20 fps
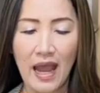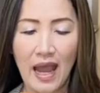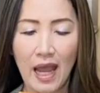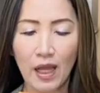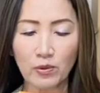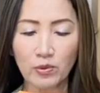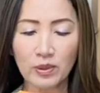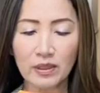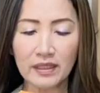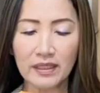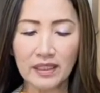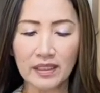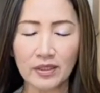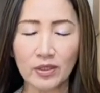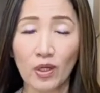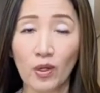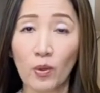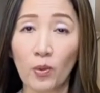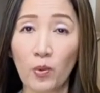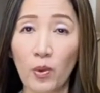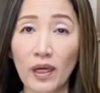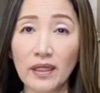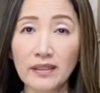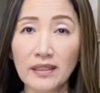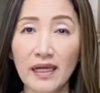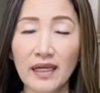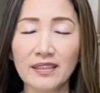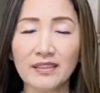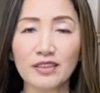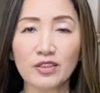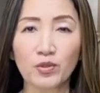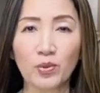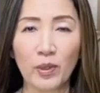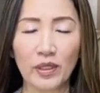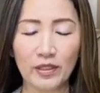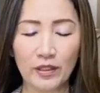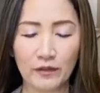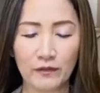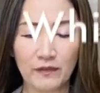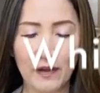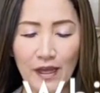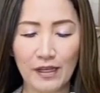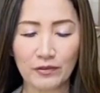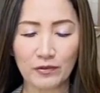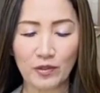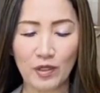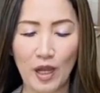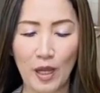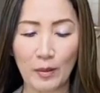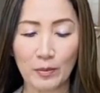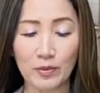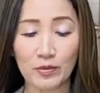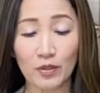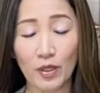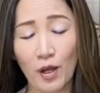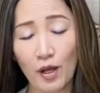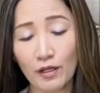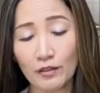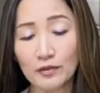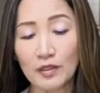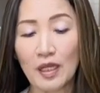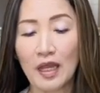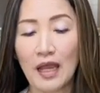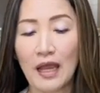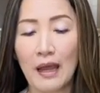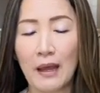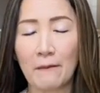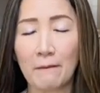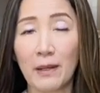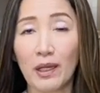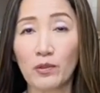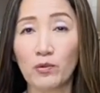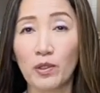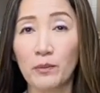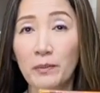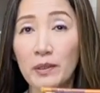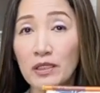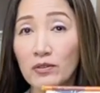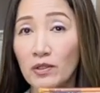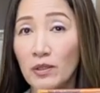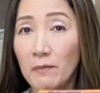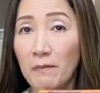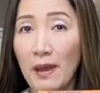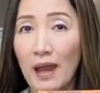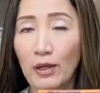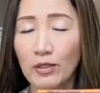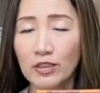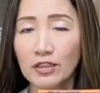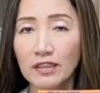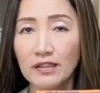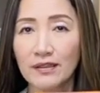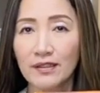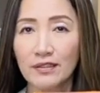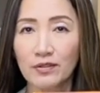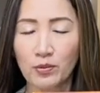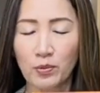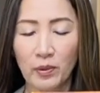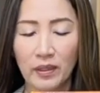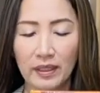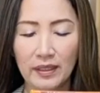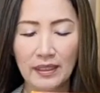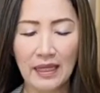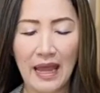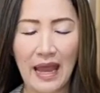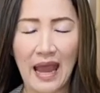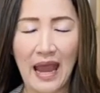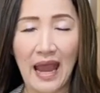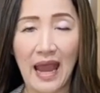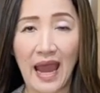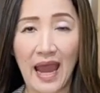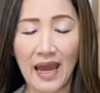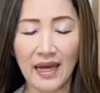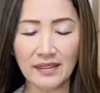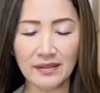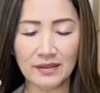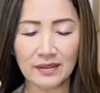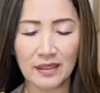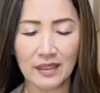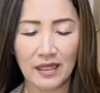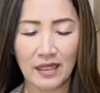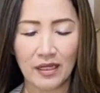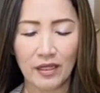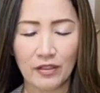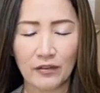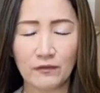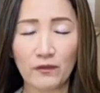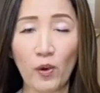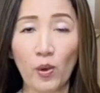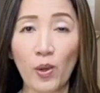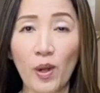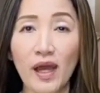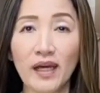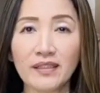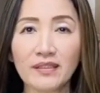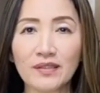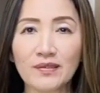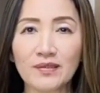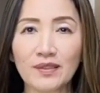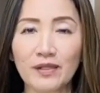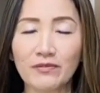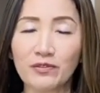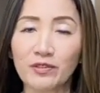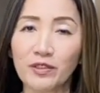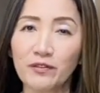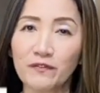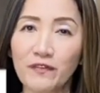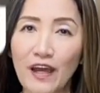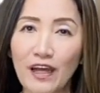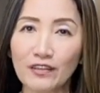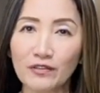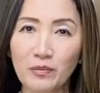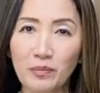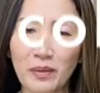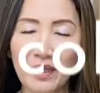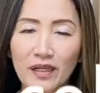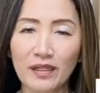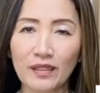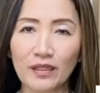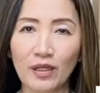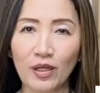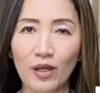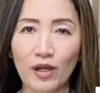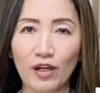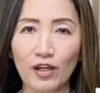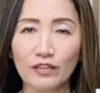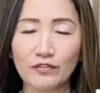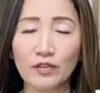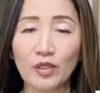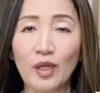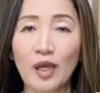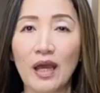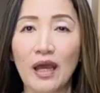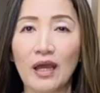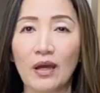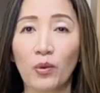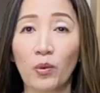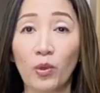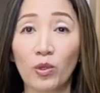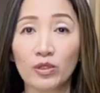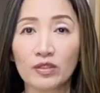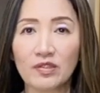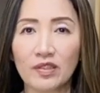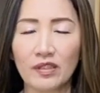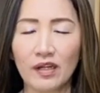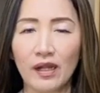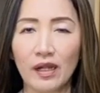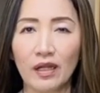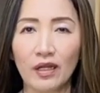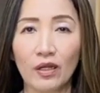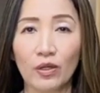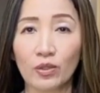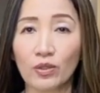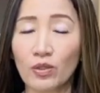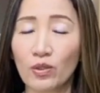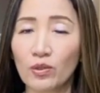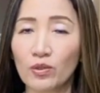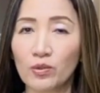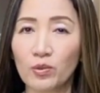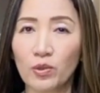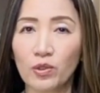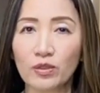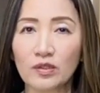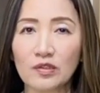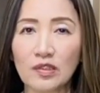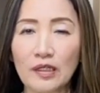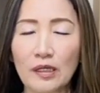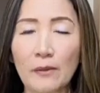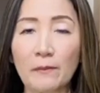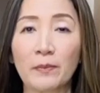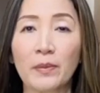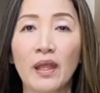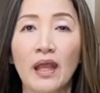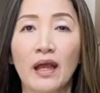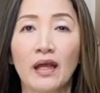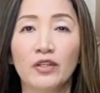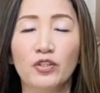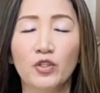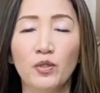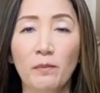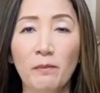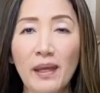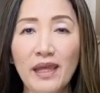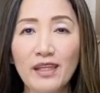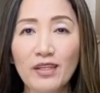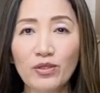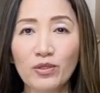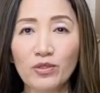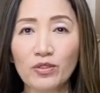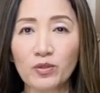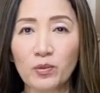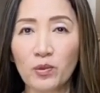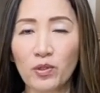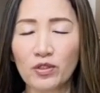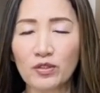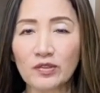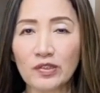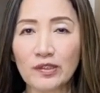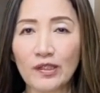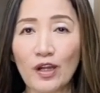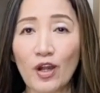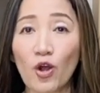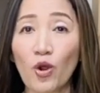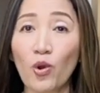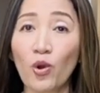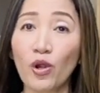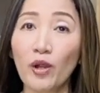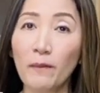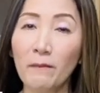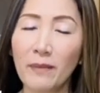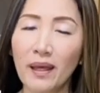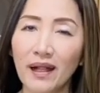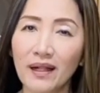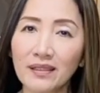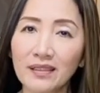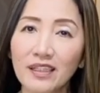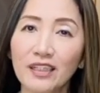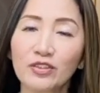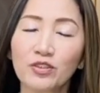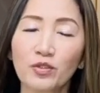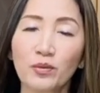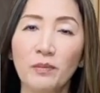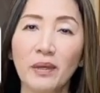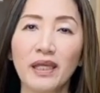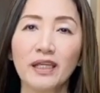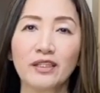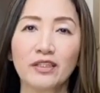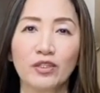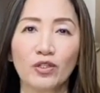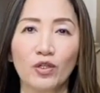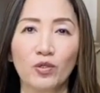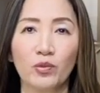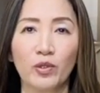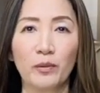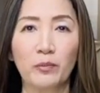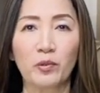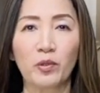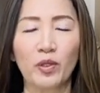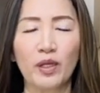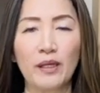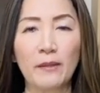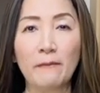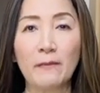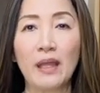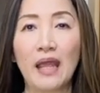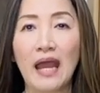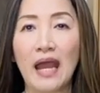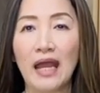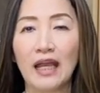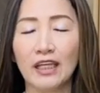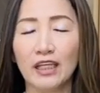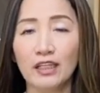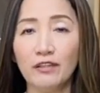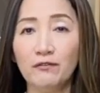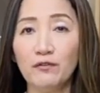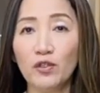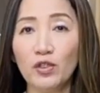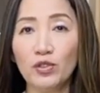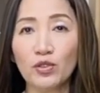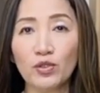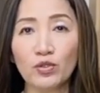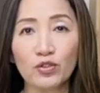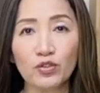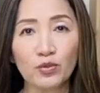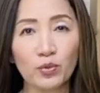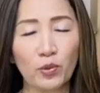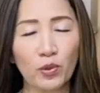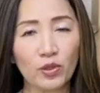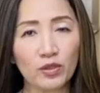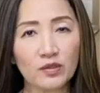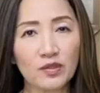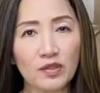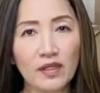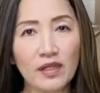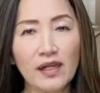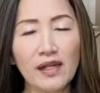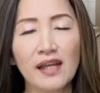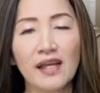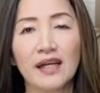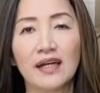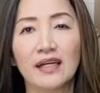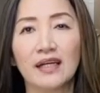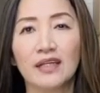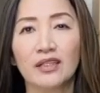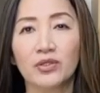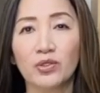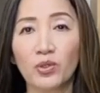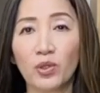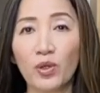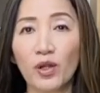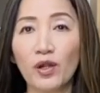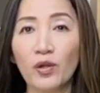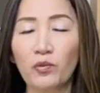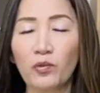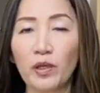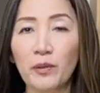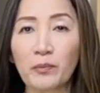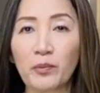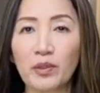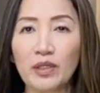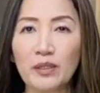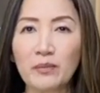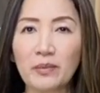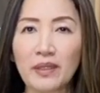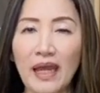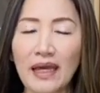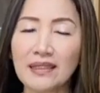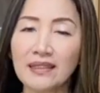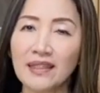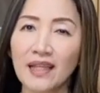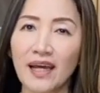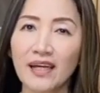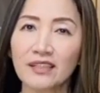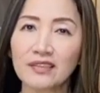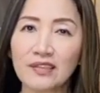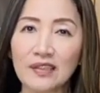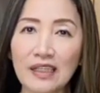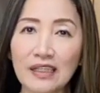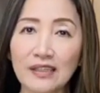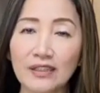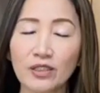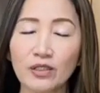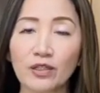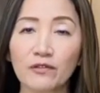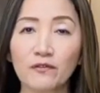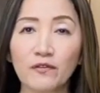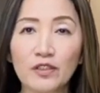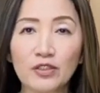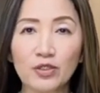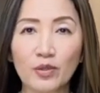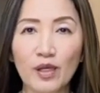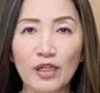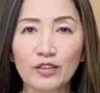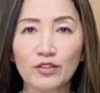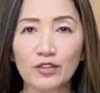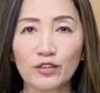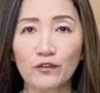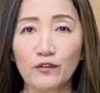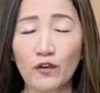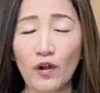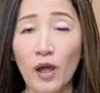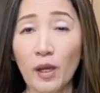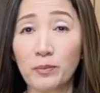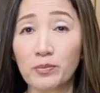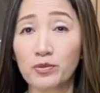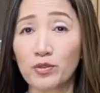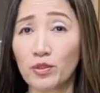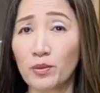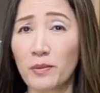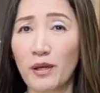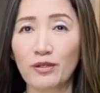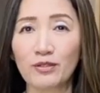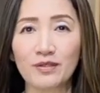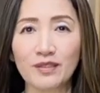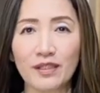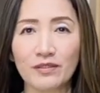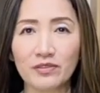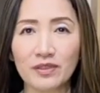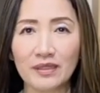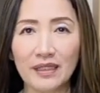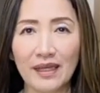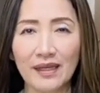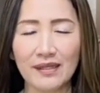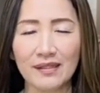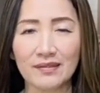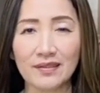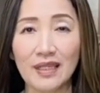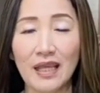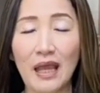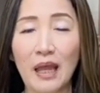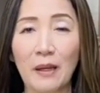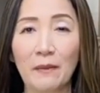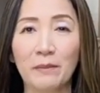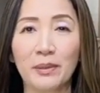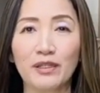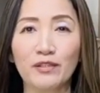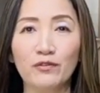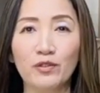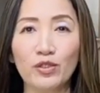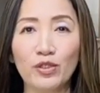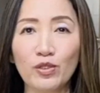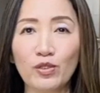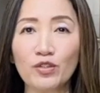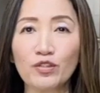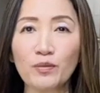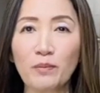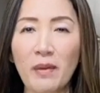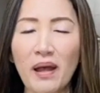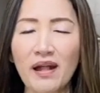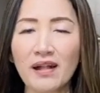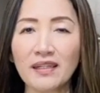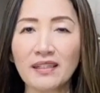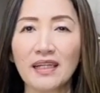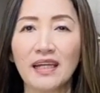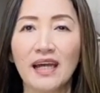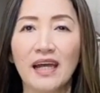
I will need 125 grams of my whipping cream powder, this one, and 475 ml of water or cold water. You may use water or milk to make your whipped cream. If you use water, your whipped cream can last in the refrigerator for up to about seven days. But if you use milk,